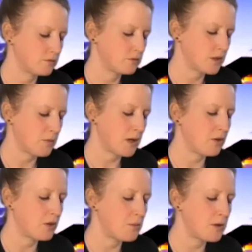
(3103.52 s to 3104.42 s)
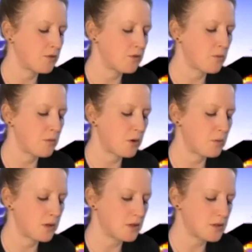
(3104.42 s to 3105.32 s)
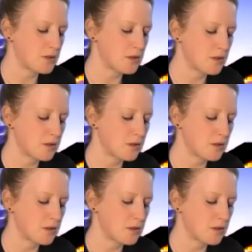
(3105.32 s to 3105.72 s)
It may only be for a moment,